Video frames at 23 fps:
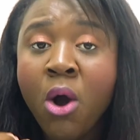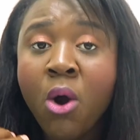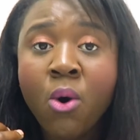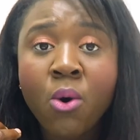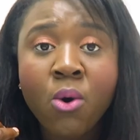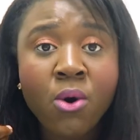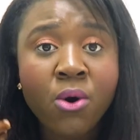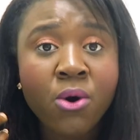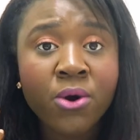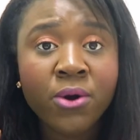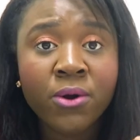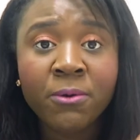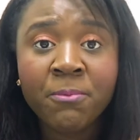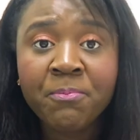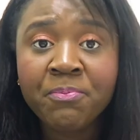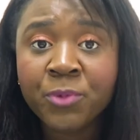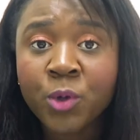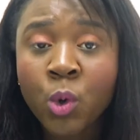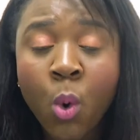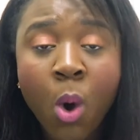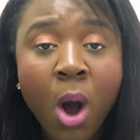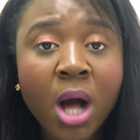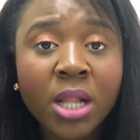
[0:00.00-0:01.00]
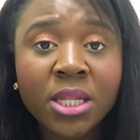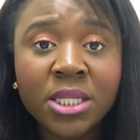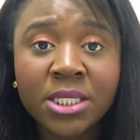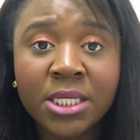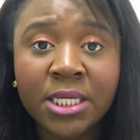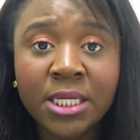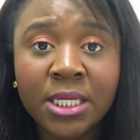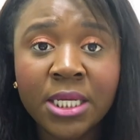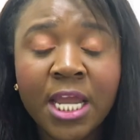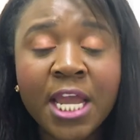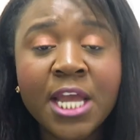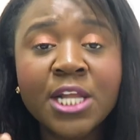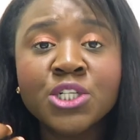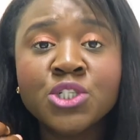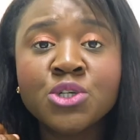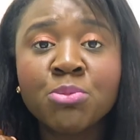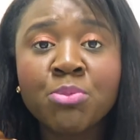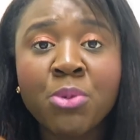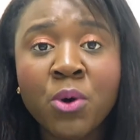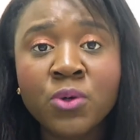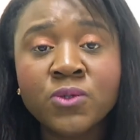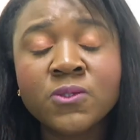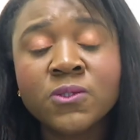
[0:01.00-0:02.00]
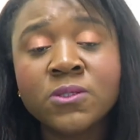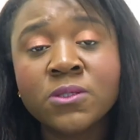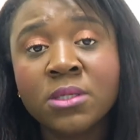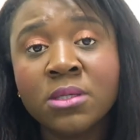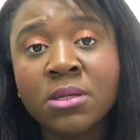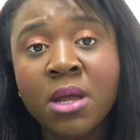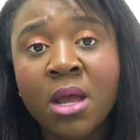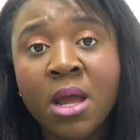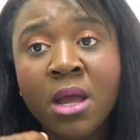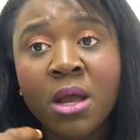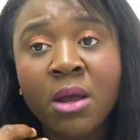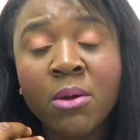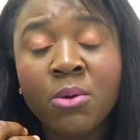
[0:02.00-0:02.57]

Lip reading: or quality into posting